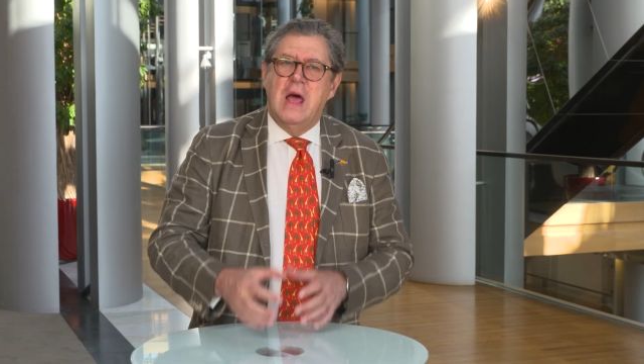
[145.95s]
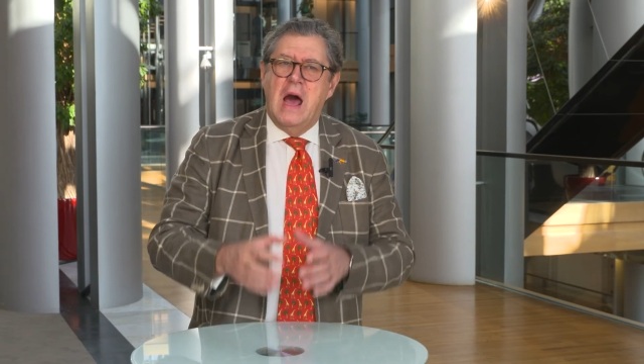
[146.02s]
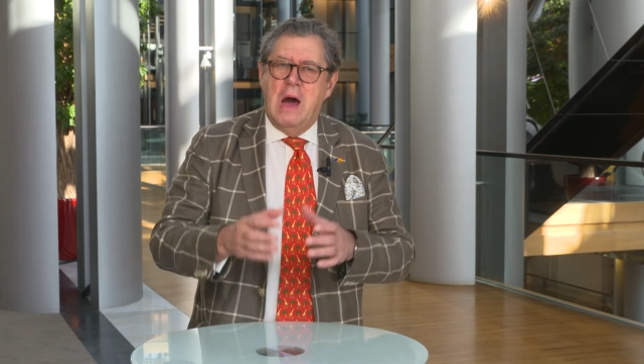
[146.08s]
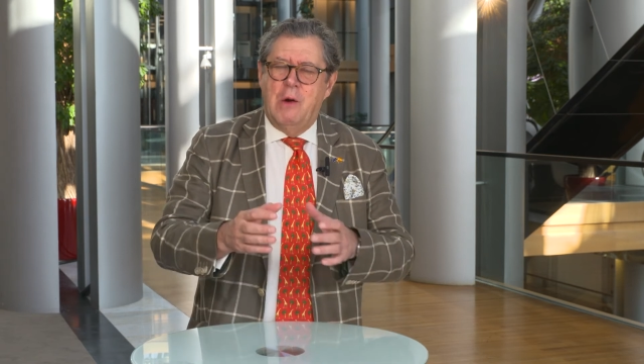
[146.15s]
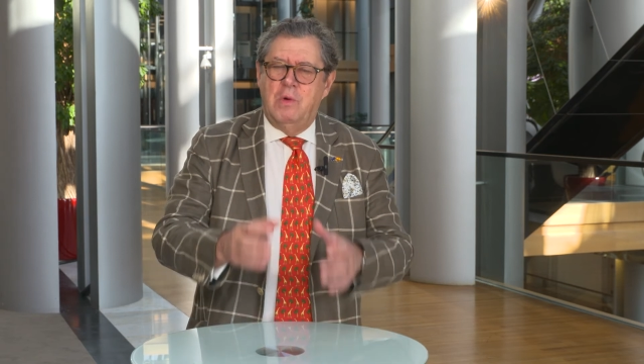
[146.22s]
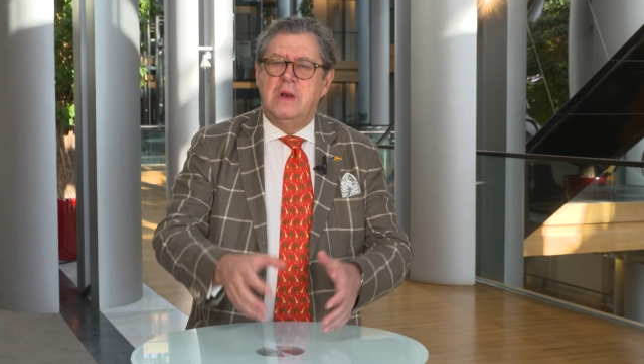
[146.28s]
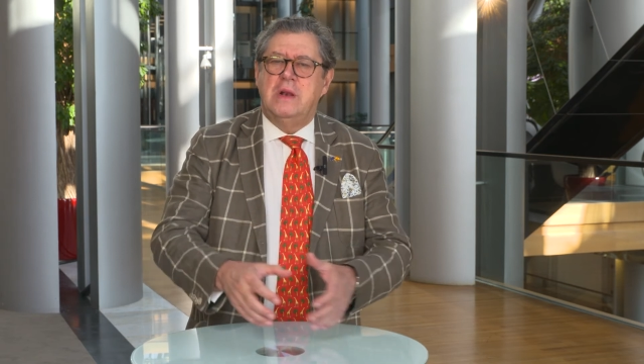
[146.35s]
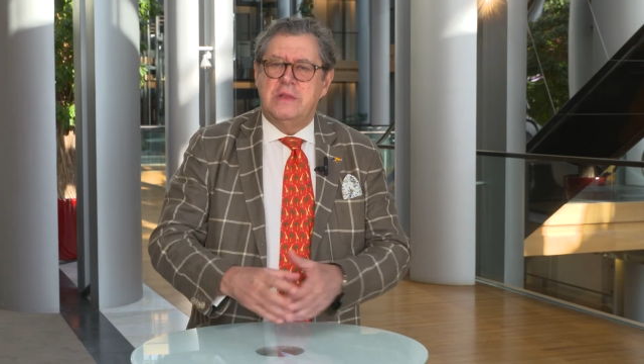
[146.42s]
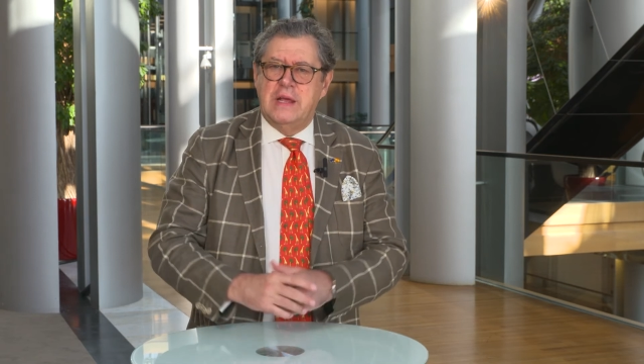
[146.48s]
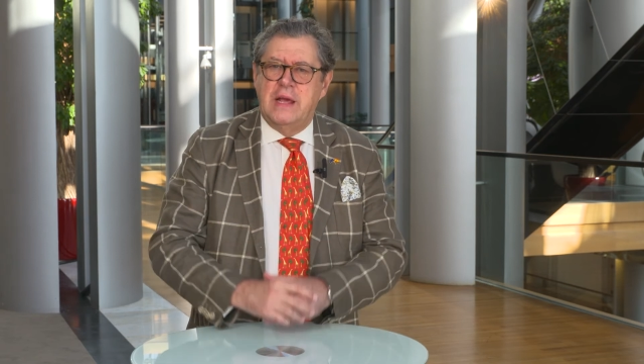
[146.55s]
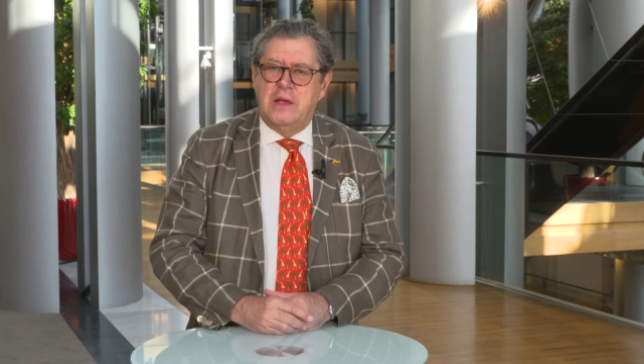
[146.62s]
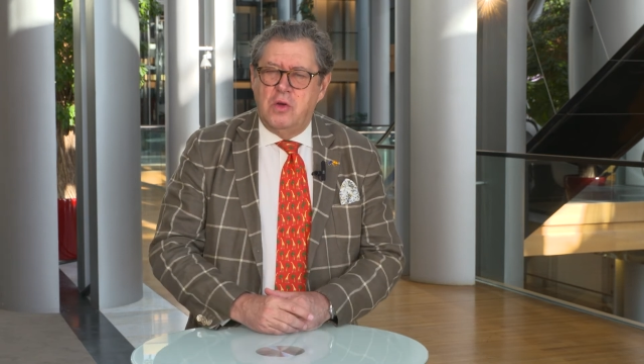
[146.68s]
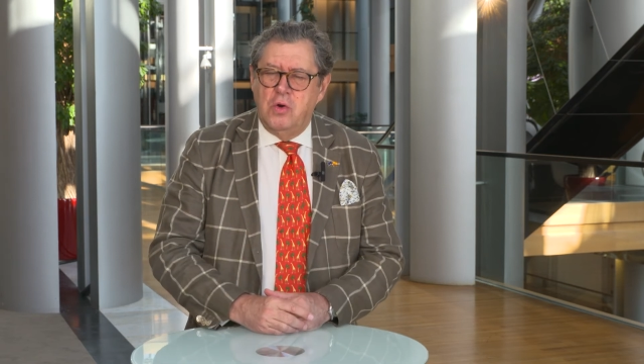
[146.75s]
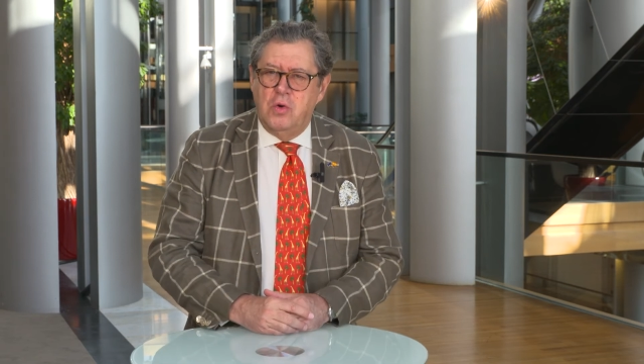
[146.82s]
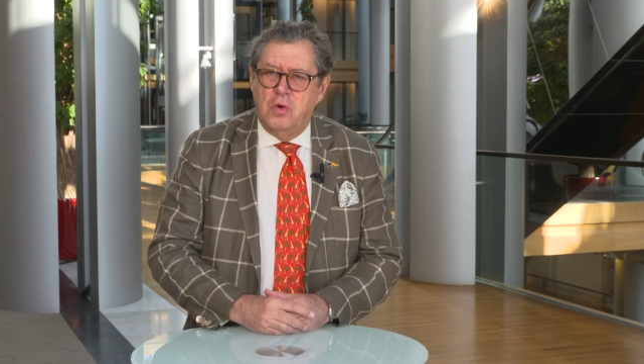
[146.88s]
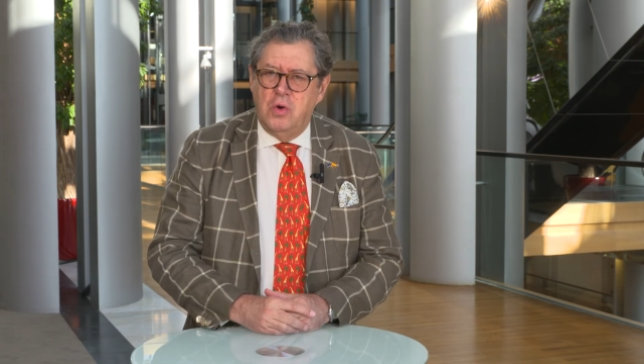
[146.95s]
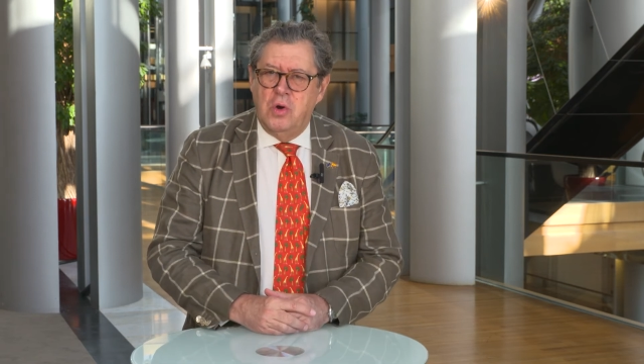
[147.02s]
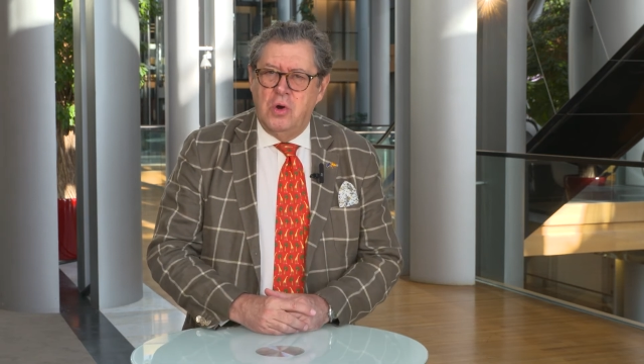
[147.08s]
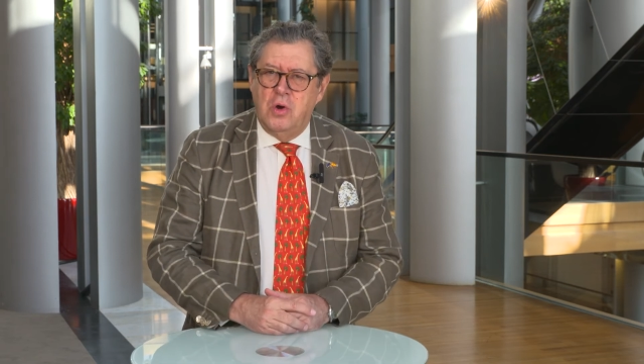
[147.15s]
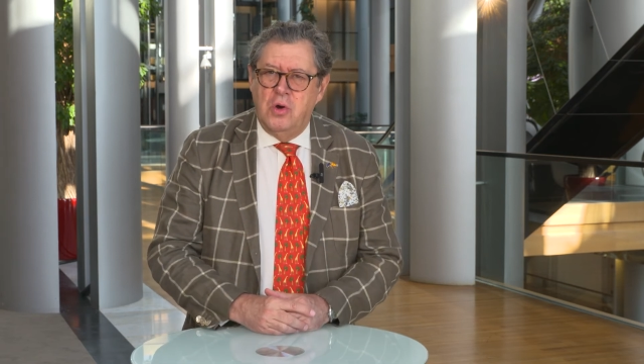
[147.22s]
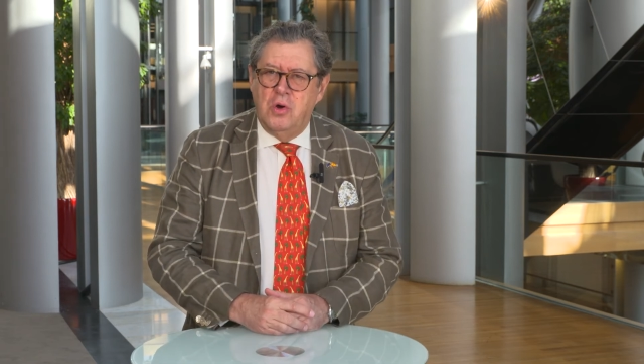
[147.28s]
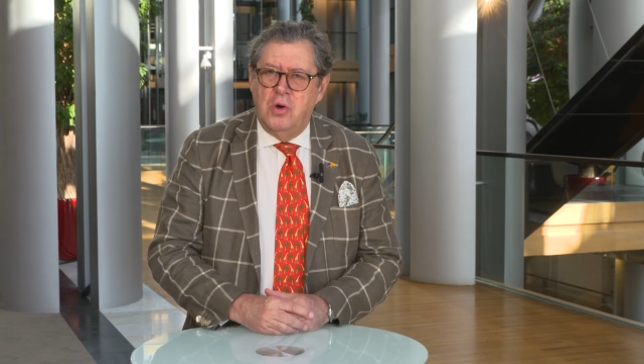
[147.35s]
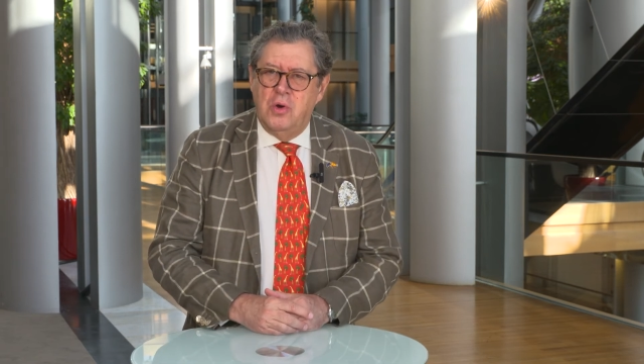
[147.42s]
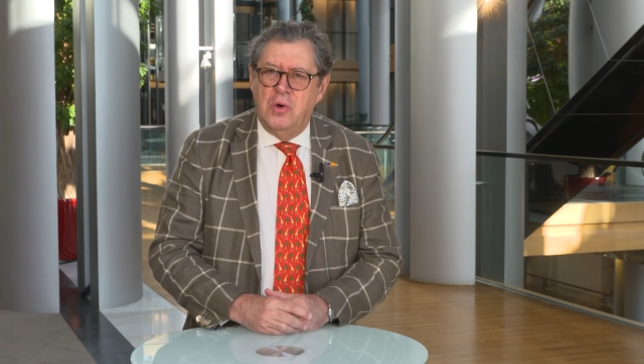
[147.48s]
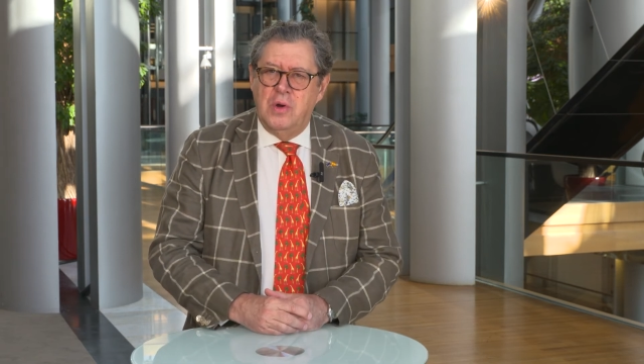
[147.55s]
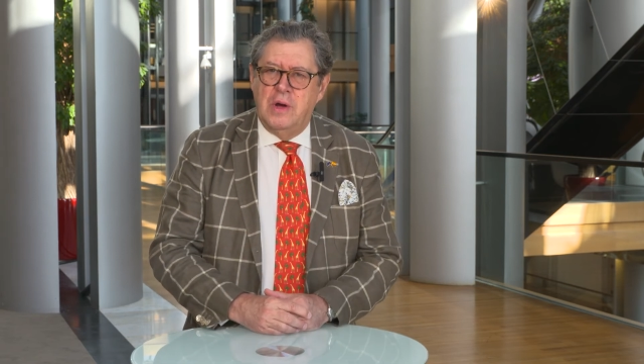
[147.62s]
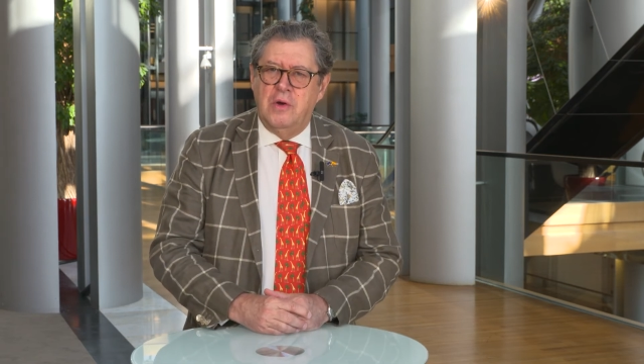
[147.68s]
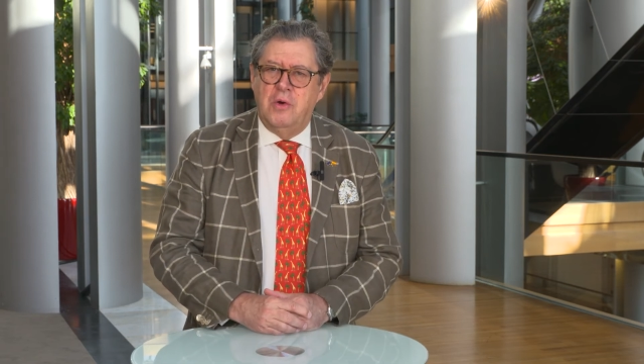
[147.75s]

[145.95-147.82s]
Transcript: I will take you